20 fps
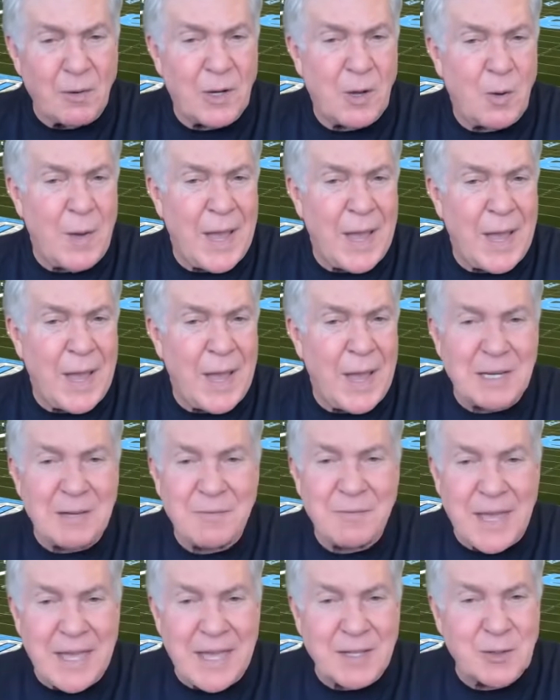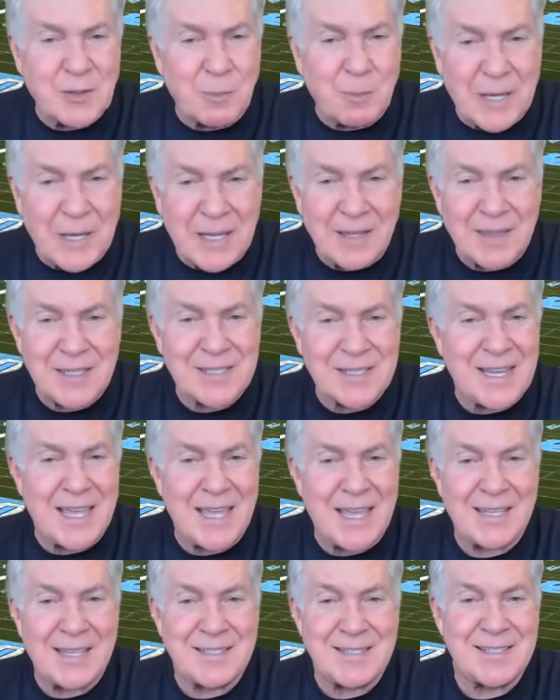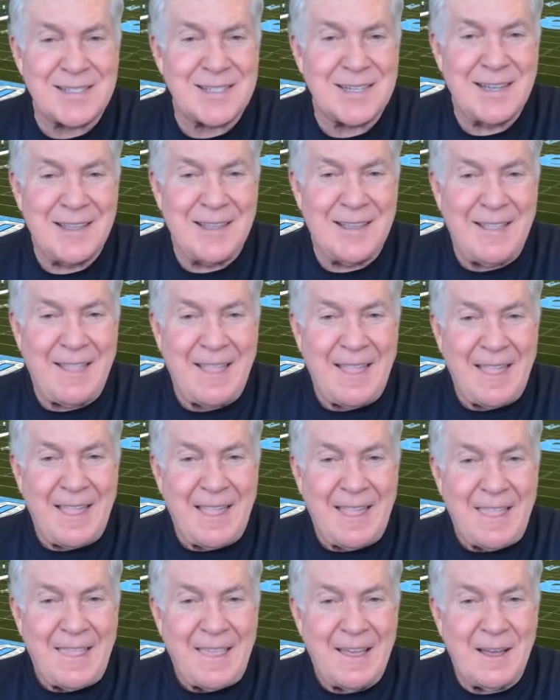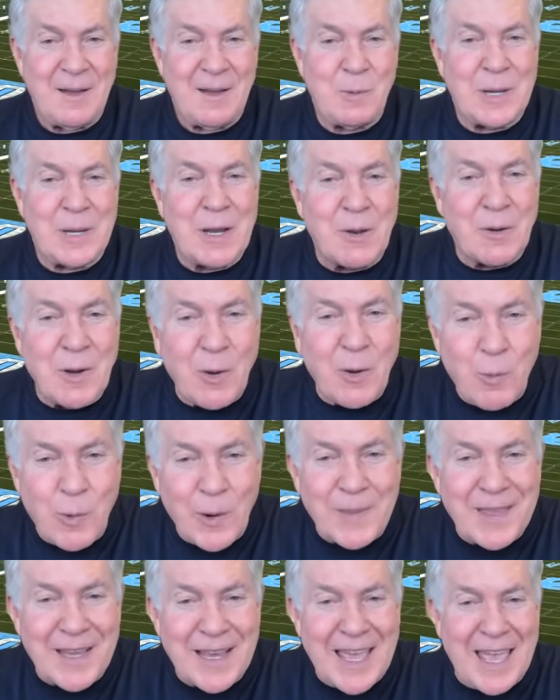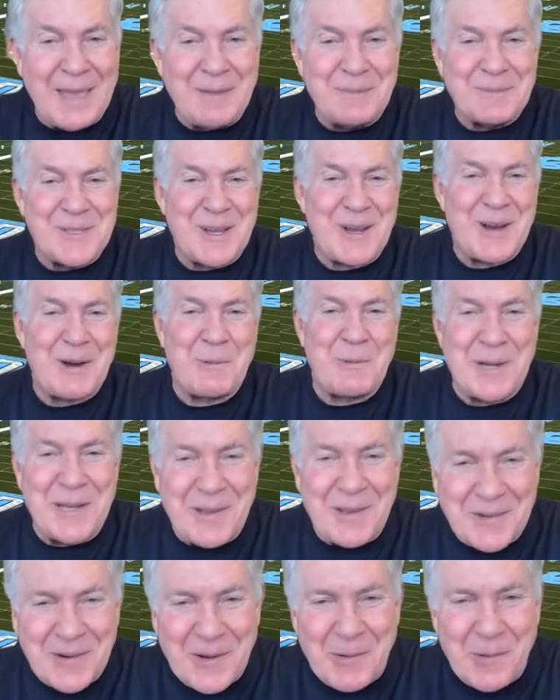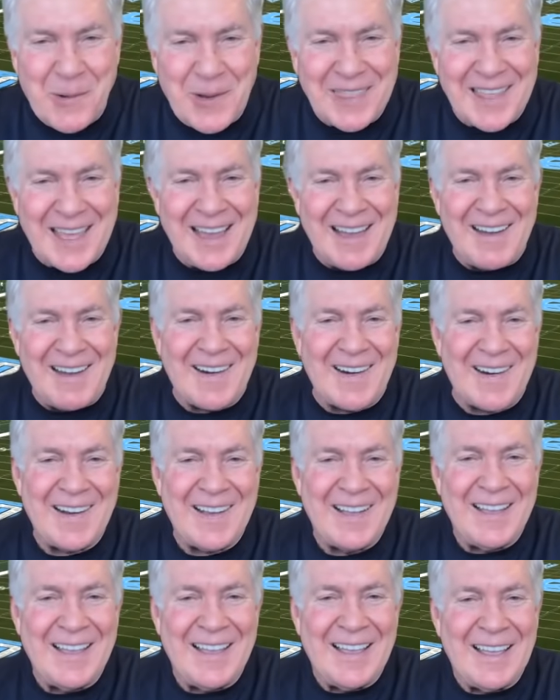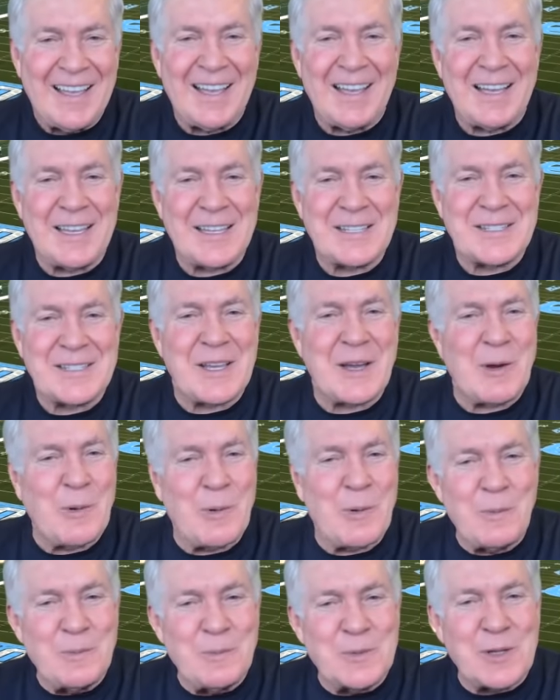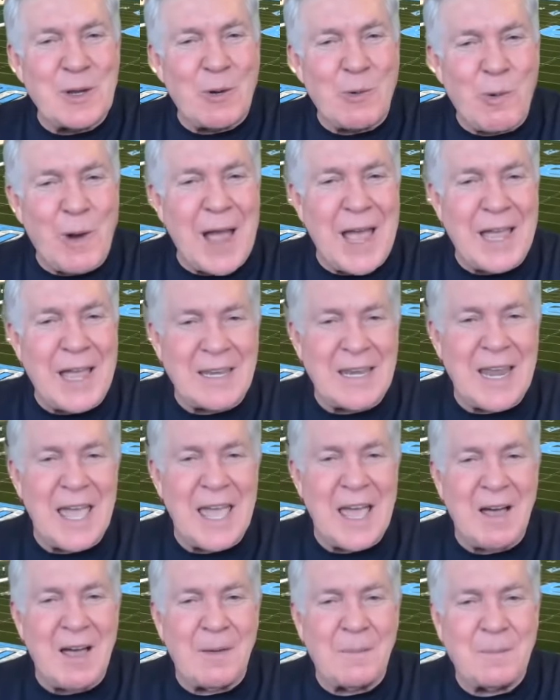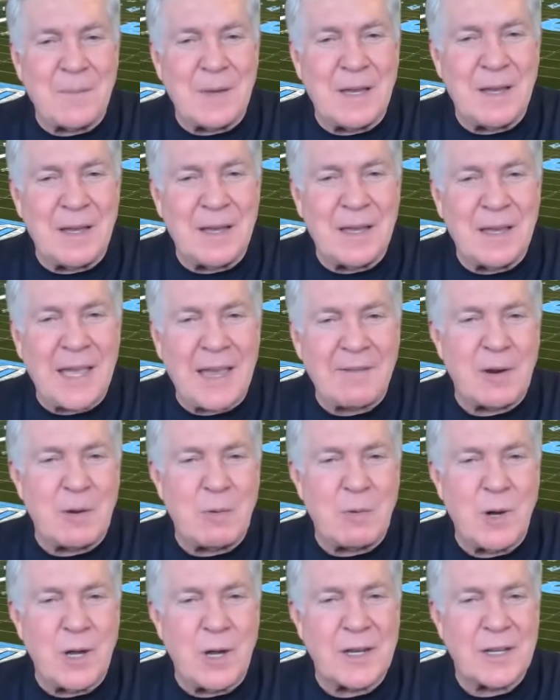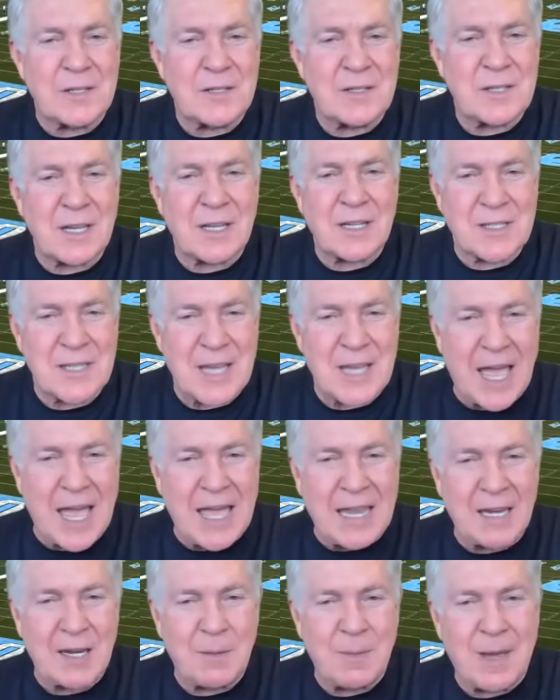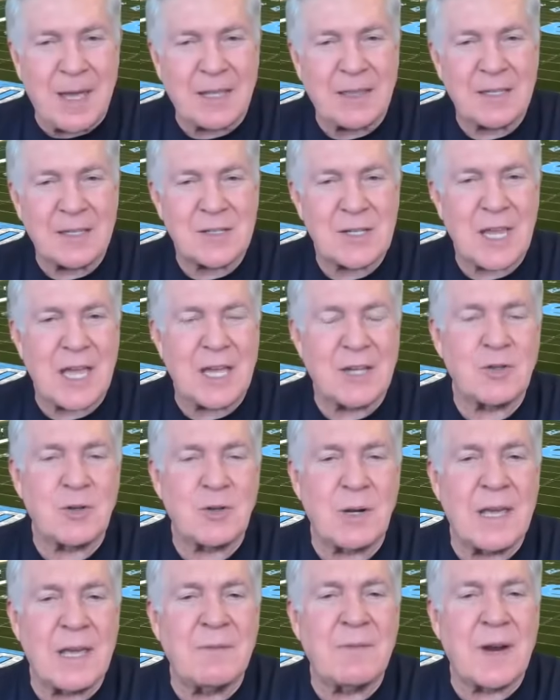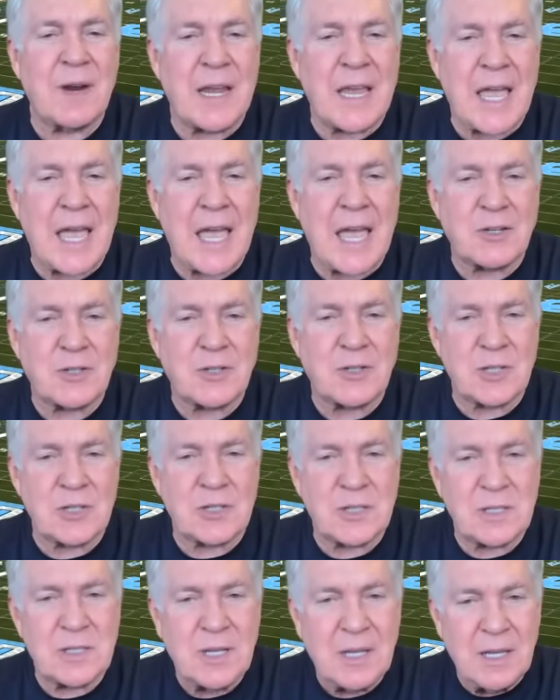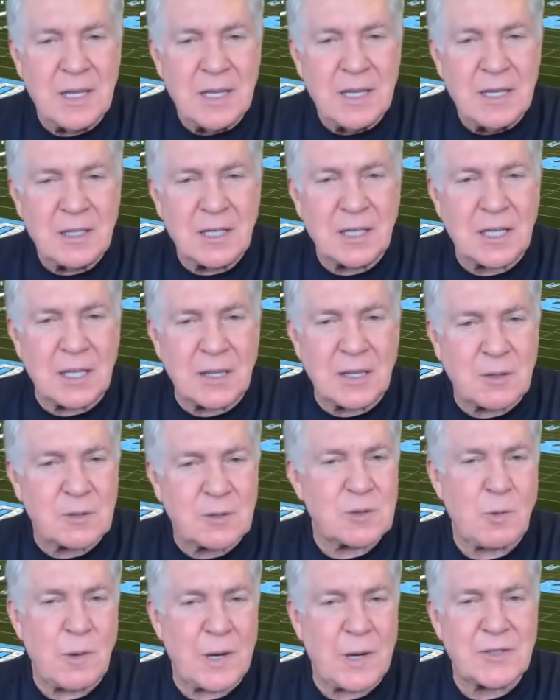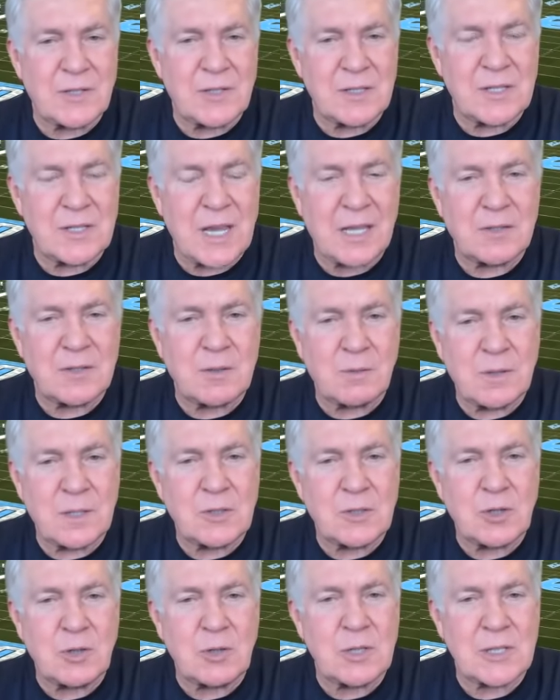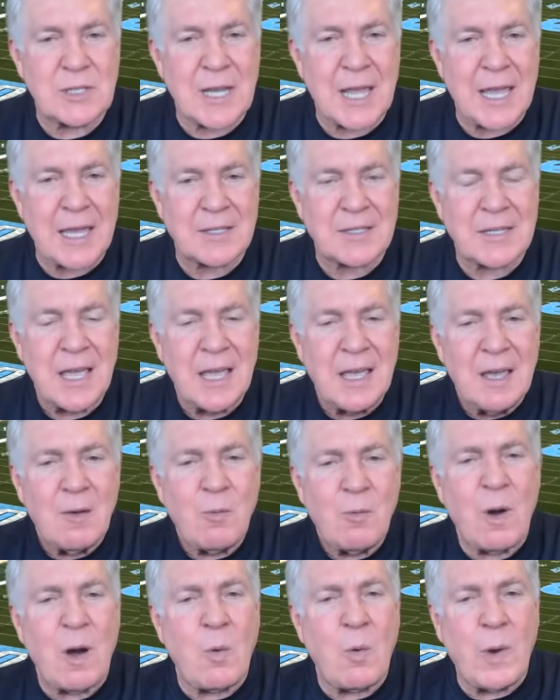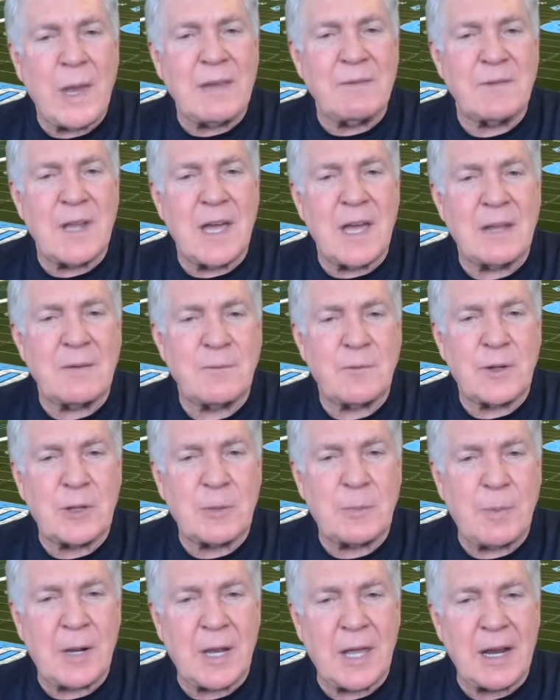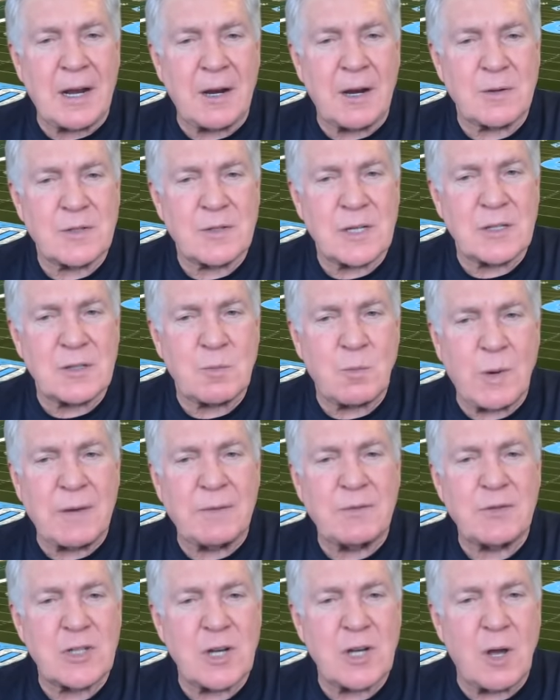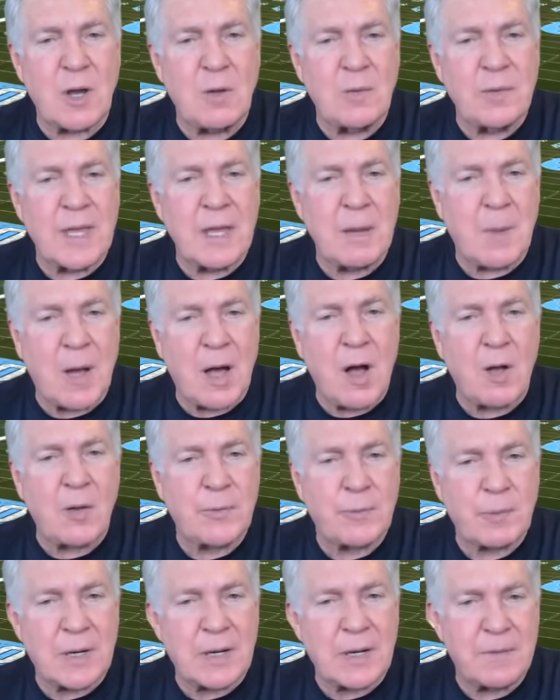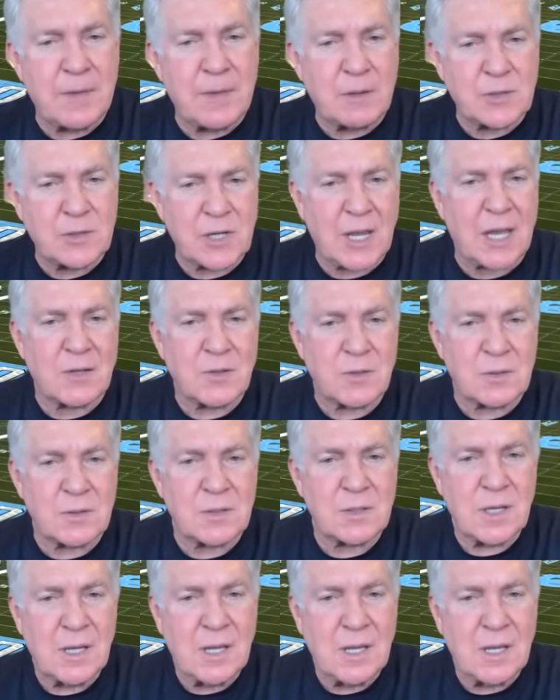know how many fans will be in the stands. Uh, we don't know where the games are. We don't know when they are. Uh, so, so right now, uh, everyone is excited about the schedule and very anxious to get those questions answered that you just asked. What we've done for the players is we've shown them all three of those schedules